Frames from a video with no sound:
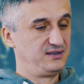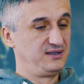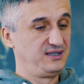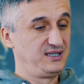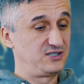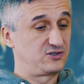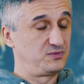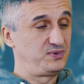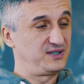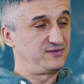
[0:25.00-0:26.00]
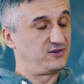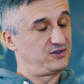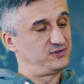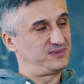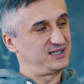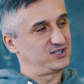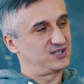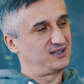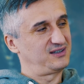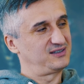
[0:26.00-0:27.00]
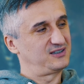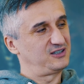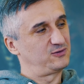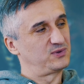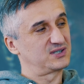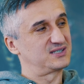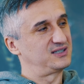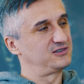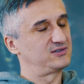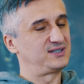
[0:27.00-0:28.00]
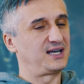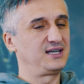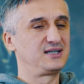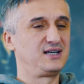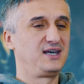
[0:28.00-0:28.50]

needs to be evolved much. I think that it works still today,